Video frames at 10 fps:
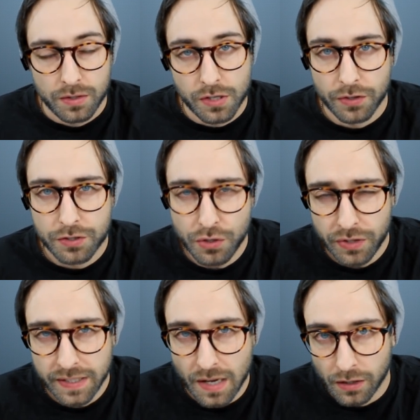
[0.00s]
So there's two
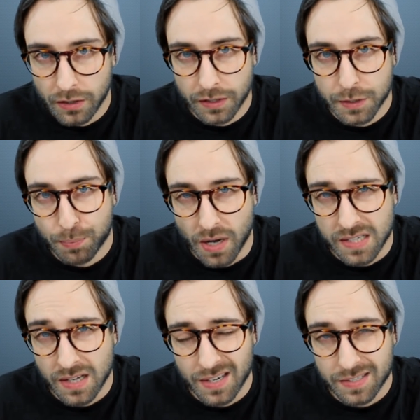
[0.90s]
things I learned in this
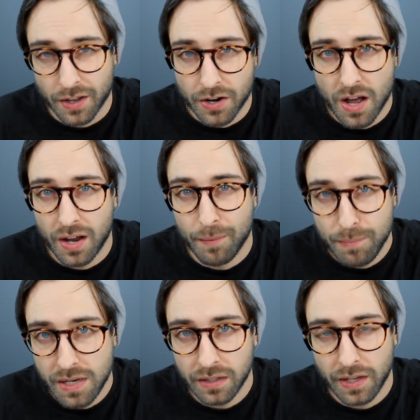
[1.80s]
process that are not
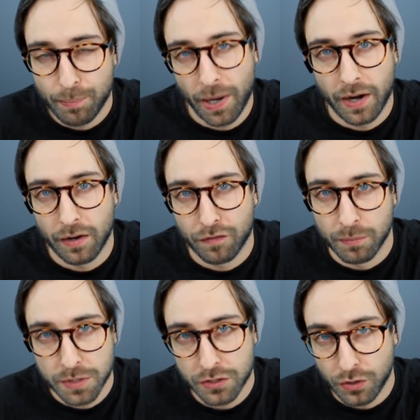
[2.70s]
immediately apparent
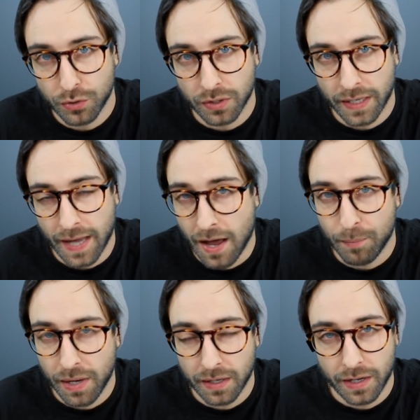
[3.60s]
from just Googling how to
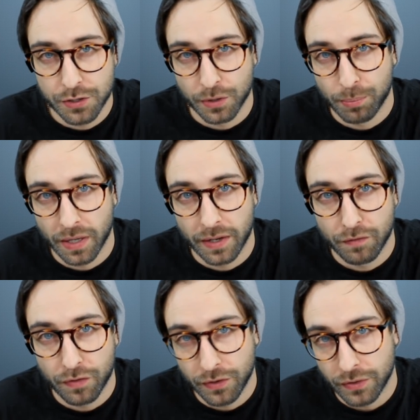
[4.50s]
make an Android
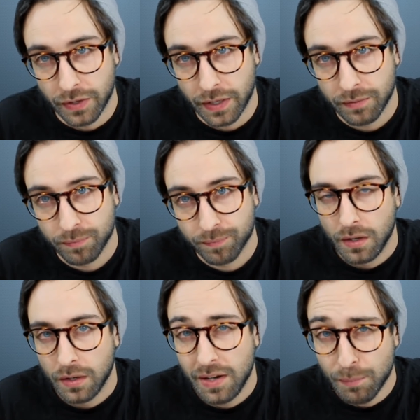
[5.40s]
plugin for Unity.
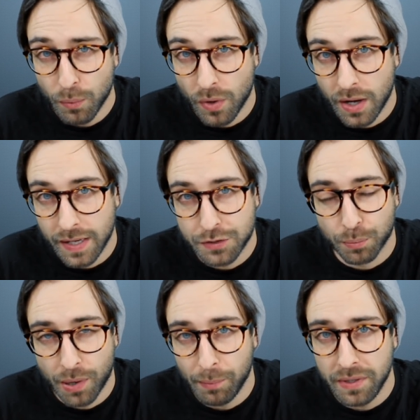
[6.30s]
Number one is you'll
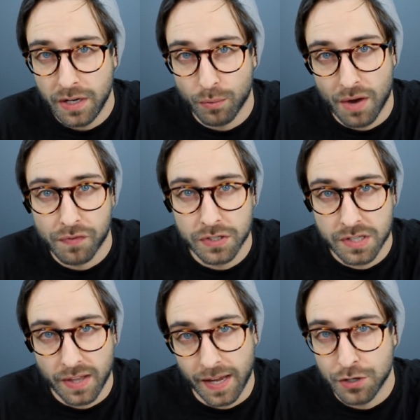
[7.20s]
probably need a reference
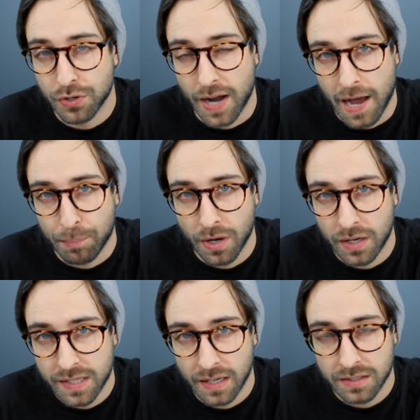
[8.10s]
to the Android app
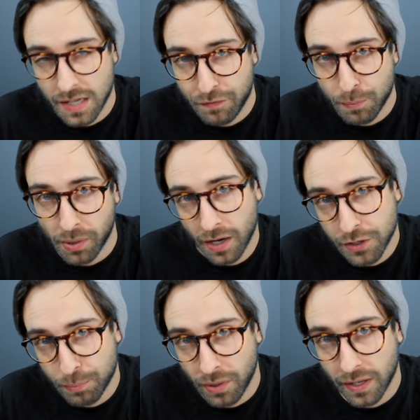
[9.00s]
context if you plan on
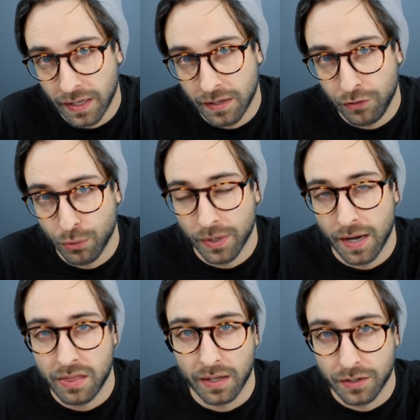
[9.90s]
your plugin doing
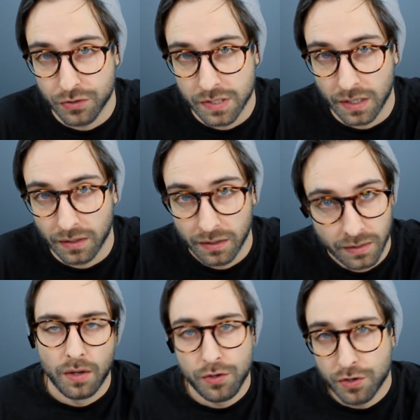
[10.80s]
anything interesting.
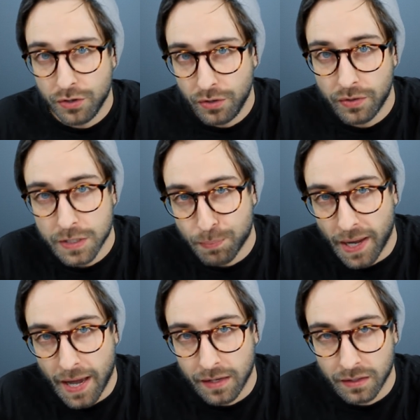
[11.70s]
You can do this by
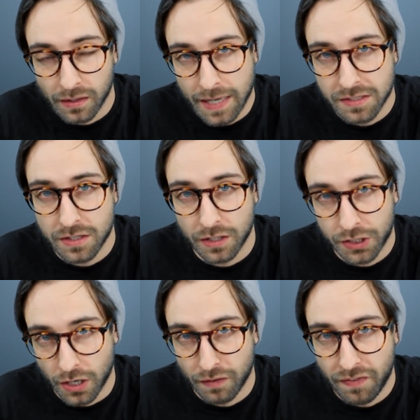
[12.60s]
adding the
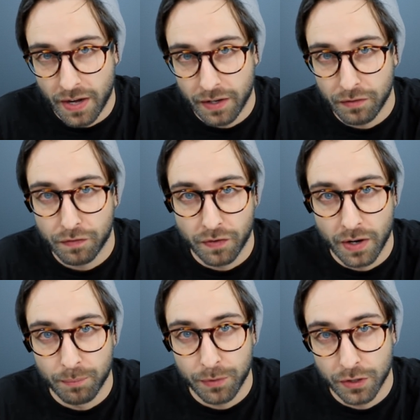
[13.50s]
classes.jar file
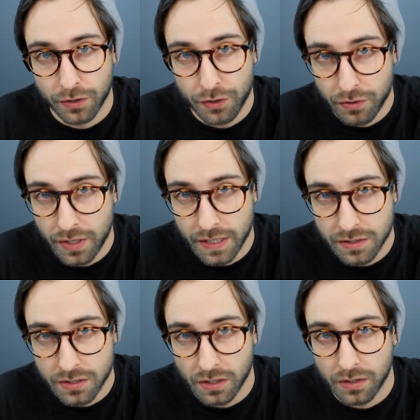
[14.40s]
from your Unity
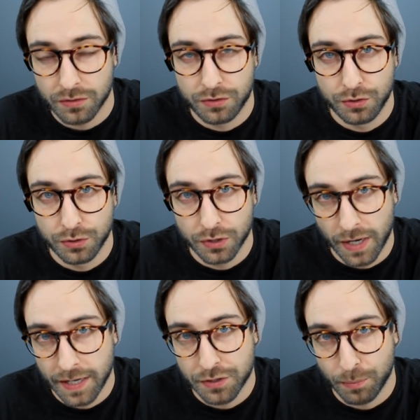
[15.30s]
install to your
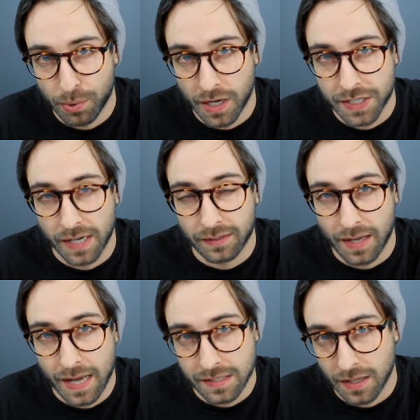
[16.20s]
Android project
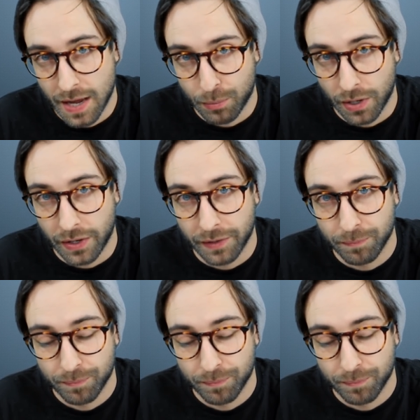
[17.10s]
as a library.